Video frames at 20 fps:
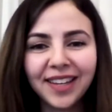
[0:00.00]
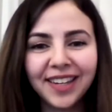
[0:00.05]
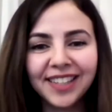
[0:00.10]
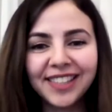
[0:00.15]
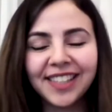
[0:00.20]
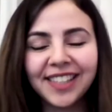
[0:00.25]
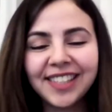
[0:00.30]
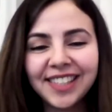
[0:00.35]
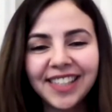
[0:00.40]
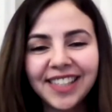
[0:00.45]

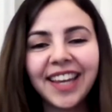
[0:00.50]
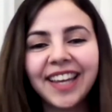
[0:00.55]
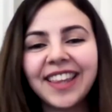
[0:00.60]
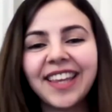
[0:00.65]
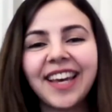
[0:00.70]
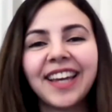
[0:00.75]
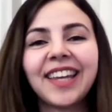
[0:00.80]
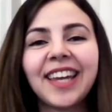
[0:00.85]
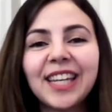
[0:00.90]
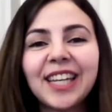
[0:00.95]
It's like
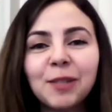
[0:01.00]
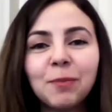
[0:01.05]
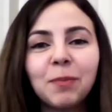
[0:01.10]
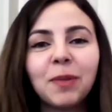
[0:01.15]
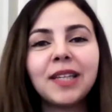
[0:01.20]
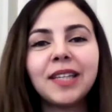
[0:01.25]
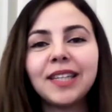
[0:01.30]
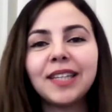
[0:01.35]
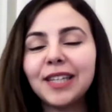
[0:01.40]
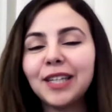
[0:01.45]
that. I
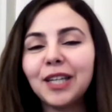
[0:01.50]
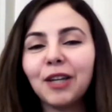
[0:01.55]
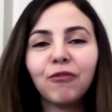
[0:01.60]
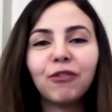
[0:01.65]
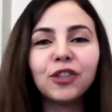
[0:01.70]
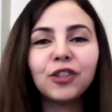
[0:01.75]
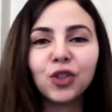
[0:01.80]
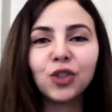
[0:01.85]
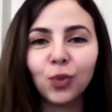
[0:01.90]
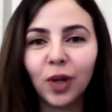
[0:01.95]
explained it in a
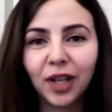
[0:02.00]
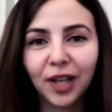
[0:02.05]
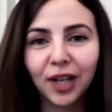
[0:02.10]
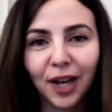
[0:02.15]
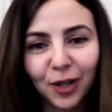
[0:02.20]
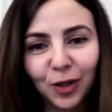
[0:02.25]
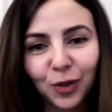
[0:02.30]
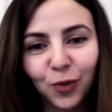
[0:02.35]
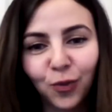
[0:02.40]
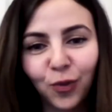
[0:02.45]
visual
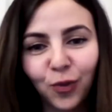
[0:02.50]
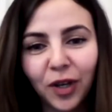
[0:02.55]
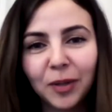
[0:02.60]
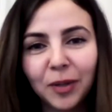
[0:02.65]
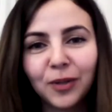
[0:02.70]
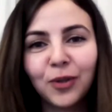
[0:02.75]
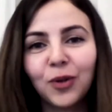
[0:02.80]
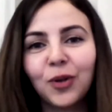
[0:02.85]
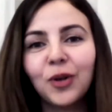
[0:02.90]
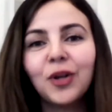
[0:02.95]
kind of way.
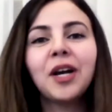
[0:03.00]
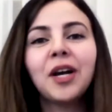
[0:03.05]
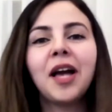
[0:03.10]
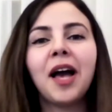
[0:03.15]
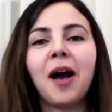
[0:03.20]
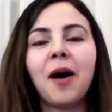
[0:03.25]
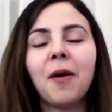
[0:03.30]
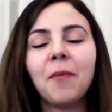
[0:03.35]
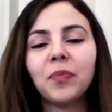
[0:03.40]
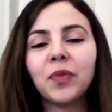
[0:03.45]

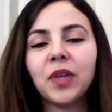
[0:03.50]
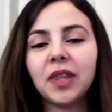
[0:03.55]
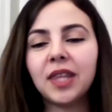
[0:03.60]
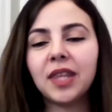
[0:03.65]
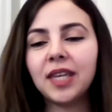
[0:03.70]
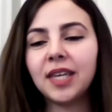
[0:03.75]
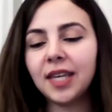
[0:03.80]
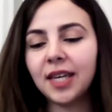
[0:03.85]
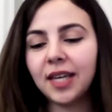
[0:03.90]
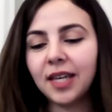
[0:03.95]

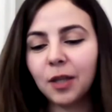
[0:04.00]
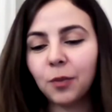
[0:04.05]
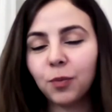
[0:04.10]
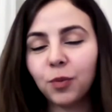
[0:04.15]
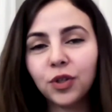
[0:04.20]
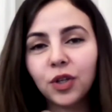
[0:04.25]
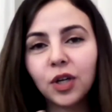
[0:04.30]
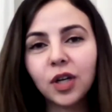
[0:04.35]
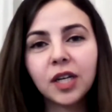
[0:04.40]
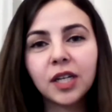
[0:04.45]
The
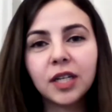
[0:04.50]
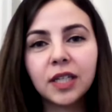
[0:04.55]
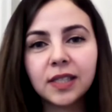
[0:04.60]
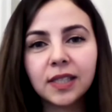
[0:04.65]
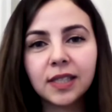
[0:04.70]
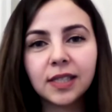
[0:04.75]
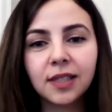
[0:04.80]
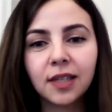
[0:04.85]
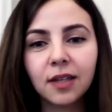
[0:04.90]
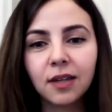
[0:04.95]
protagonist
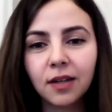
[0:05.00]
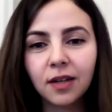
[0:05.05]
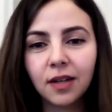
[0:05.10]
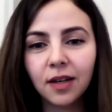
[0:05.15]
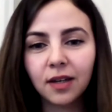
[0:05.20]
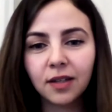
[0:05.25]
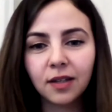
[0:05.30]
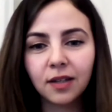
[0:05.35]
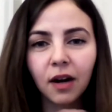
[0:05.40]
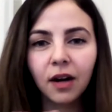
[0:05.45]
is
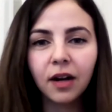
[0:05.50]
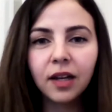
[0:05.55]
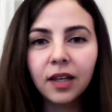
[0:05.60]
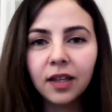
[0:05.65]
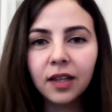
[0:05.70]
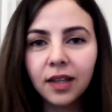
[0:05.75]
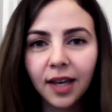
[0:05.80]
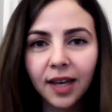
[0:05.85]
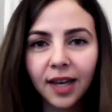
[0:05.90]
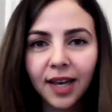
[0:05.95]
an
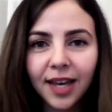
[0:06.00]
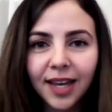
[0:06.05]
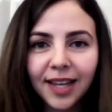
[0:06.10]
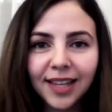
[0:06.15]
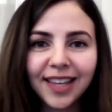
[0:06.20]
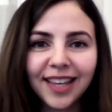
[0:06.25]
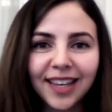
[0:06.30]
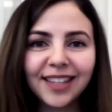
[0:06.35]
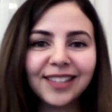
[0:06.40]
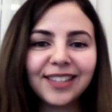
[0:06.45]
architect,
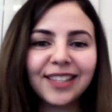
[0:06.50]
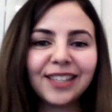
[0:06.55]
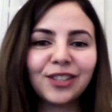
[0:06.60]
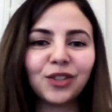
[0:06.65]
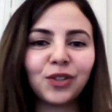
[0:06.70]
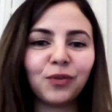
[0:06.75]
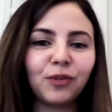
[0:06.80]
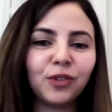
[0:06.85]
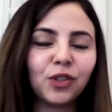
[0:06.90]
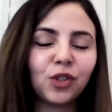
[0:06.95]
and
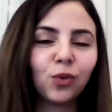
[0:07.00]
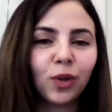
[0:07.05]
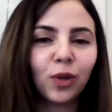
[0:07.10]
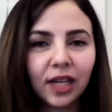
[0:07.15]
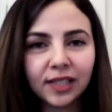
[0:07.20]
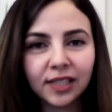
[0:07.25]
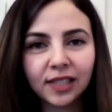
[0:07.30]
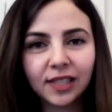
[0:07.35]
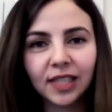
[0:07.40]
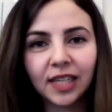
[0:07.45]
she
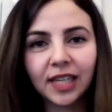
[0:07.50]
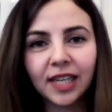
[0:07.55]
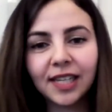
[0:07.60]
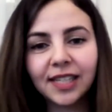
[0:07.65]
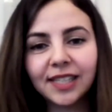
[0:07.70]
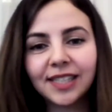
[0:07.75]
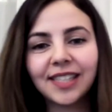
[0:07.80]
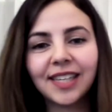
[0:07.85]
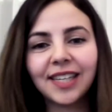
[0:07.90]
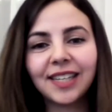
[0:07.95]
visualizes
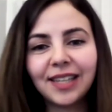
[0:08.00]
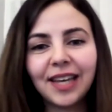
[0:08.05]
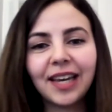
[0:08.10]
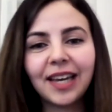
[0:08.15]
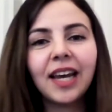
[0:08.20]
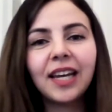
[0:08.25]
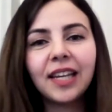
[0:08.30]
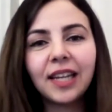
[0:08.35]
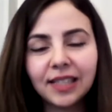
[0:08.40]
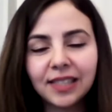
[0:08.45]
things, and
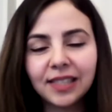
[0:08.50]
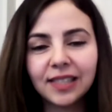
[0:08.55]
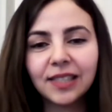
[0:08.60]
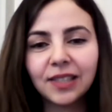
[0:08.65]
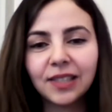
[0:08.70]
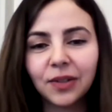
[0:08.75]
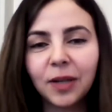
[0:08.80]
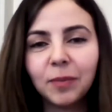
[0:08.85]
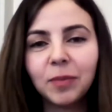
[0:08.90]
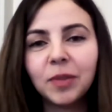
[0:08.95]
I
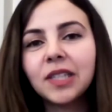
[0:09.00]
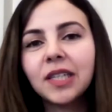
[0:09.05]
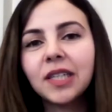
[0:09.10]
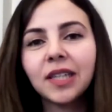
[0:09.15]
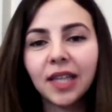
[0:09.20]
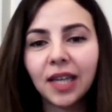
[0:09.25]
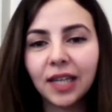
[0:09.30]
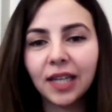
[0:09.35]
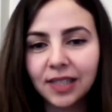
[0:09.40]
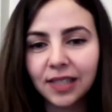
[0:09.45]
described it in
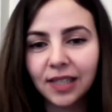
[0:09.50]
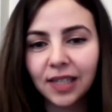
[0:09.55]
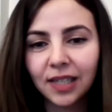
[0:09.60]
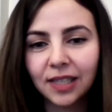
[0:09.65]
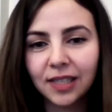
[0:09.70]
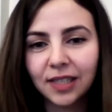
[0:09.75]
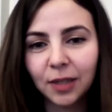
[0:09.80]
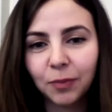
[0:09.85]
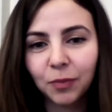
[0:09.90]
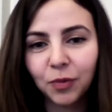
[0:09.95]
that
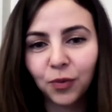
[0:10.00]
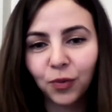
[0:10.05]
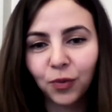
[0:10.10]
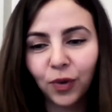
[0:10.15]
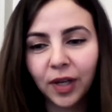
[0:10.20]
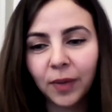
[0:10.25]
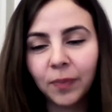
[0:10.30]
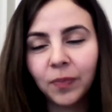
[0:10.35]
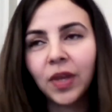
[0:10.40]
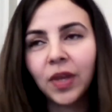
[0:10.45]
type of way.